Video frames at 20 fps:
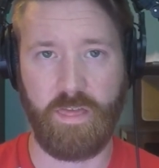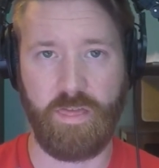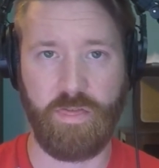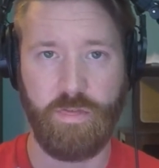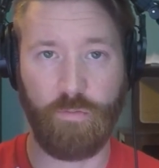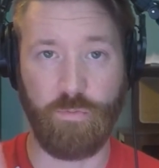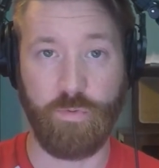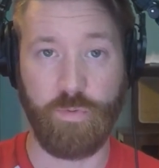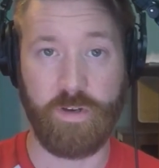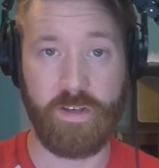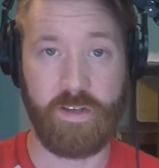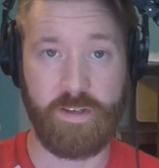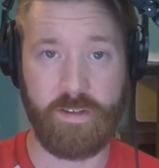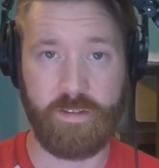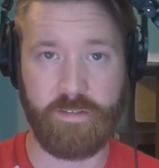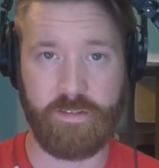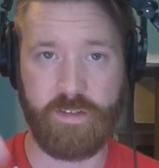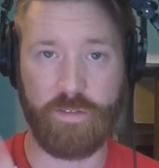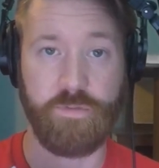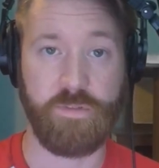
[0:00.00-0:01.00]
3
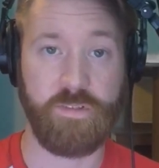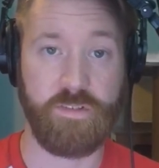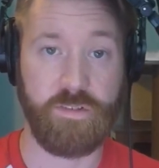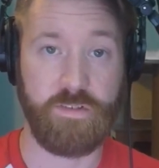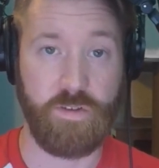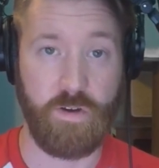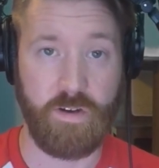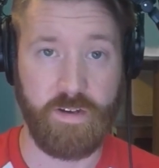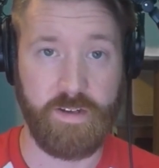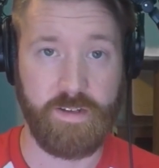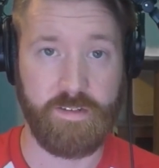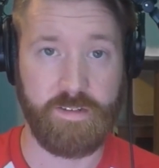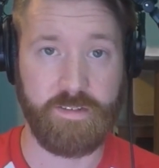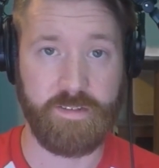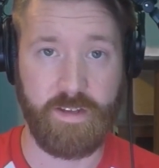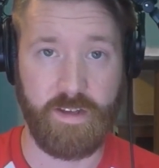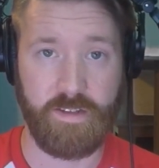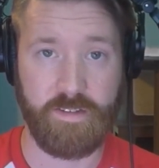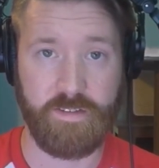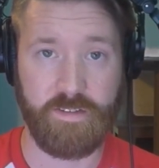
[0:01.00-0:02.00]
different starting
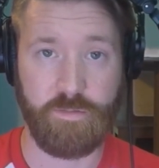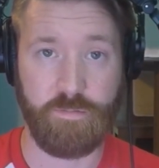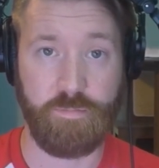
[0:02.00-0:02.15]
sets,